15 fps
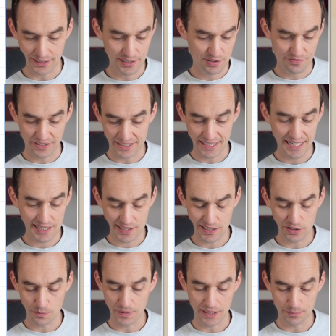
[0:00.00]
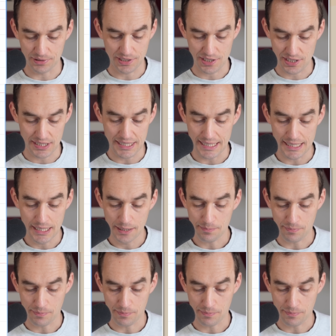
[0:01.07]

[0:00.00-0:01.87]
It's fantastic to be able to see